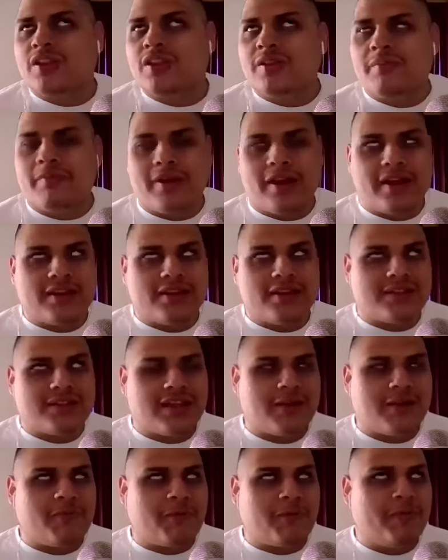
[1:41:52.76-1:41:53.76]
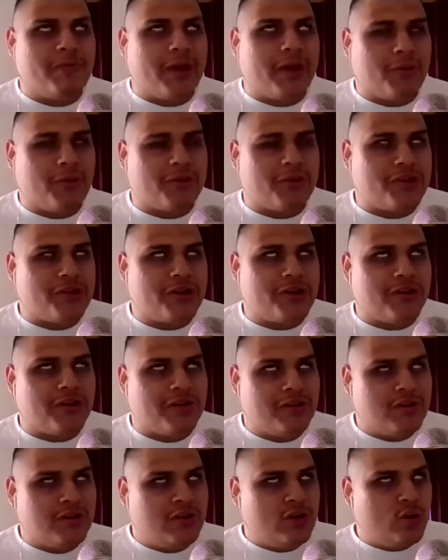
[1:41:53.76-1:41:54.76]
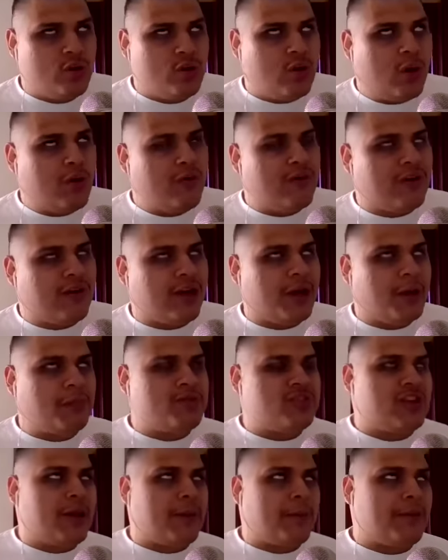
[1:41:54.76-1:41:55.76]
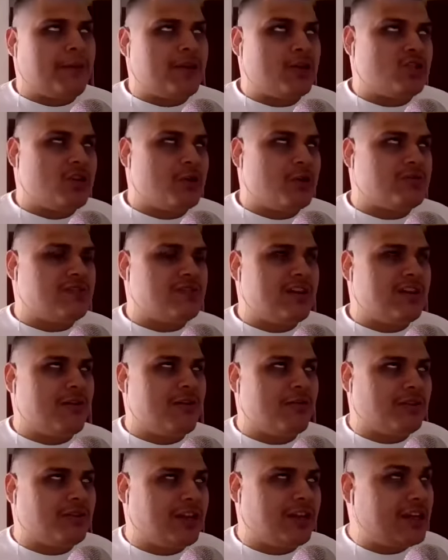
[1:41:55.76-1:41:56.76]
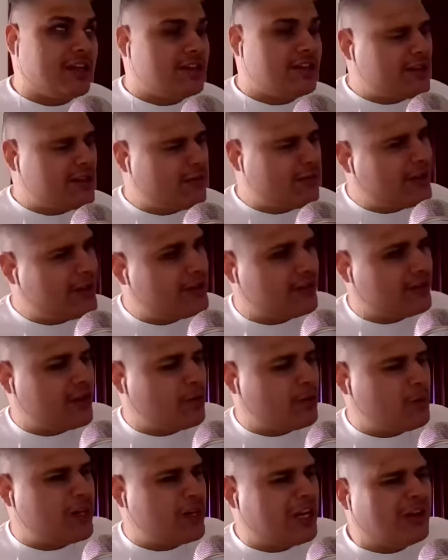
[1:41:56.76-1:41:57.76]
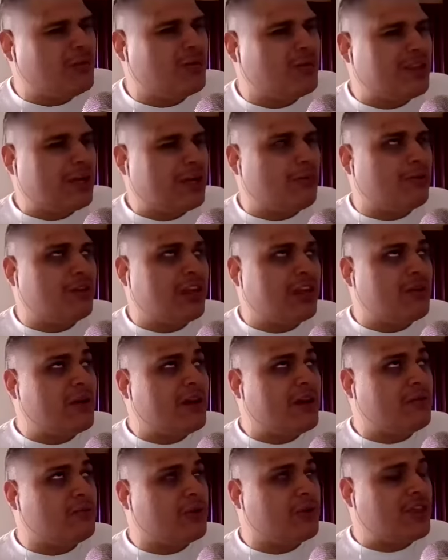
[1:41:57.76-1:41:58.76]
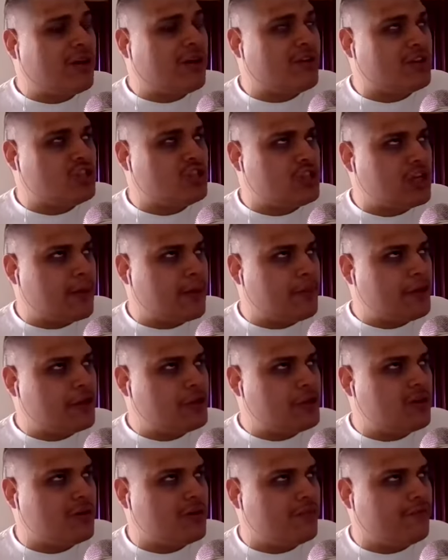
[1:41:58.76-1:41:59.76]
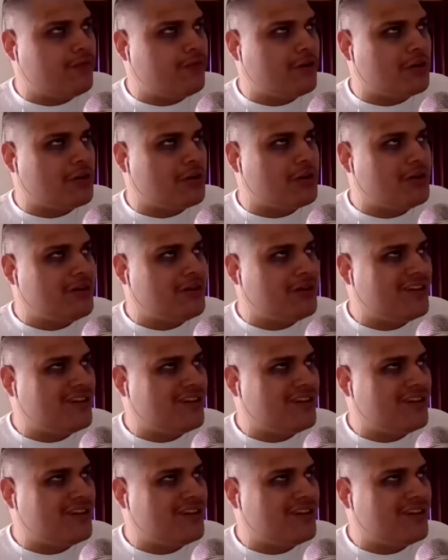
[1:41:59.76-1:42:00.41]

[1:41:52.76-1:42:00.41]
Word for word: man. Tampa Bay with their. Overhyped championships now. They they went they went out without they went without a championship for